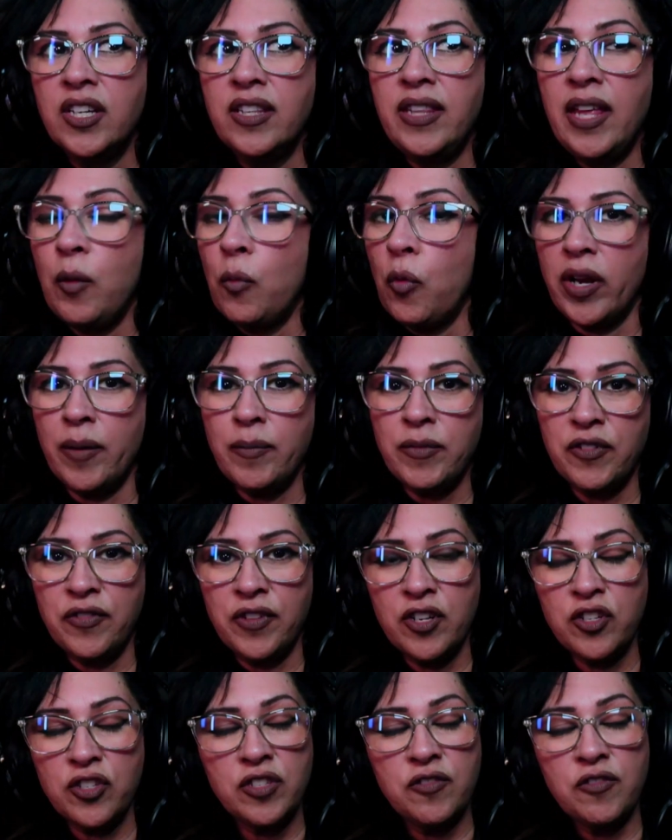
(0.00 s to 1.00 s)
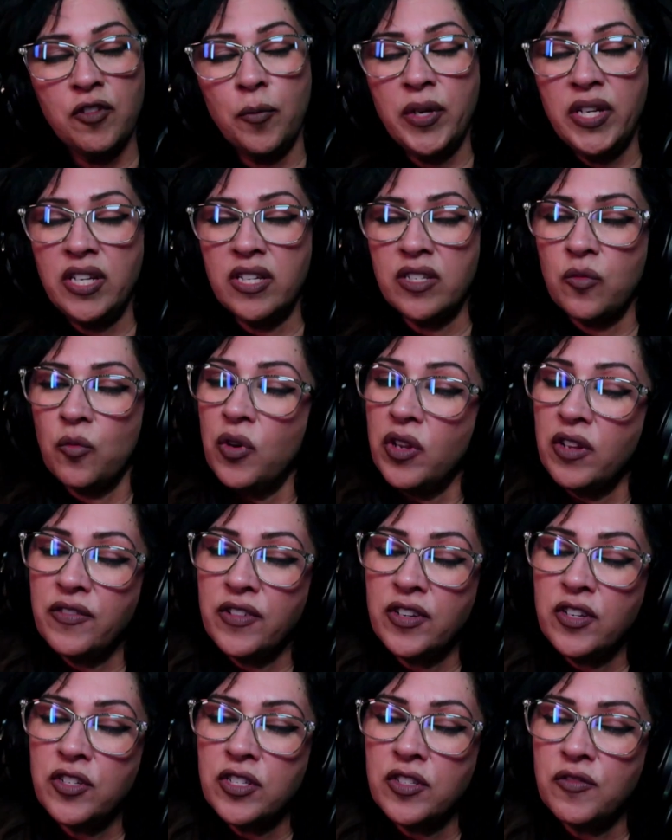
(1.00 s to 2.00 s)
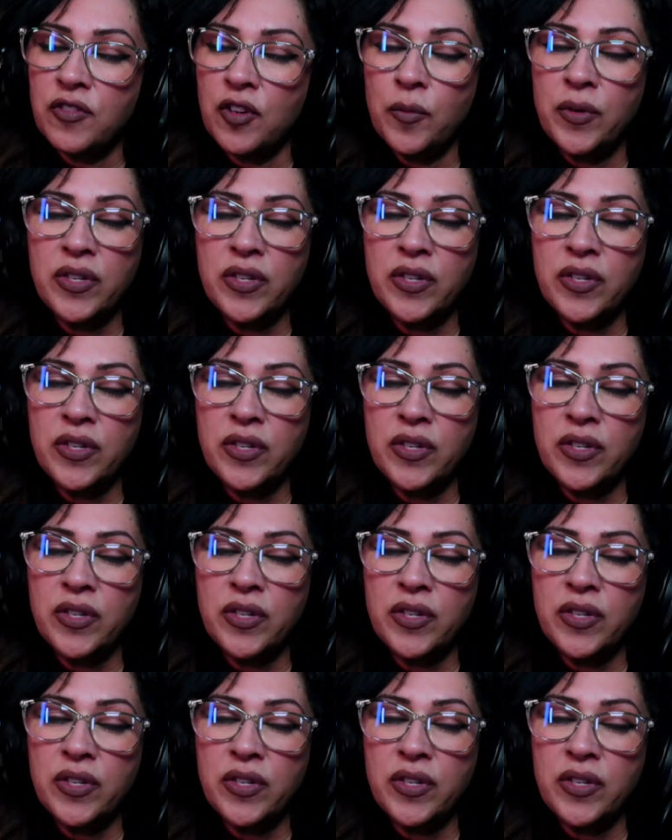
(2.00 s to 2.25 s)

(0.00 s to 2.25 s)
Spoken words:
They want him to finish this film. He doesn't want to finish this film.